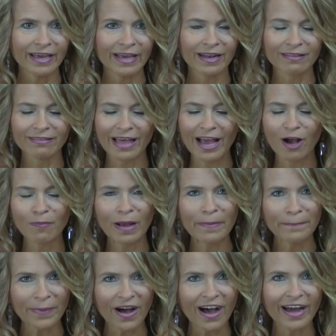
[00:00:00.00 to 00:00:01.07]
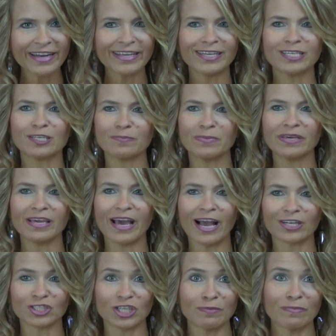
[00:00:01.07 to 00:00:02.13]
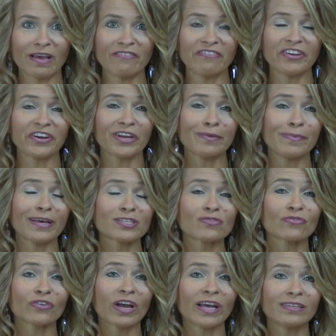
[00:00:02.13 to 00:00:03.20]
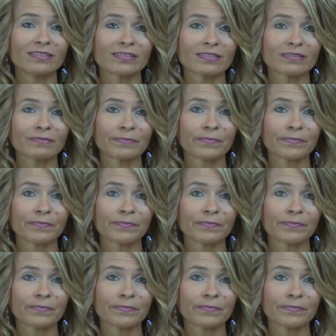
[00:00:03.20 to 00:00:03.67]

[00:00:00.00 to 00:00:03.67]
and allow my body to be actually my very best friend.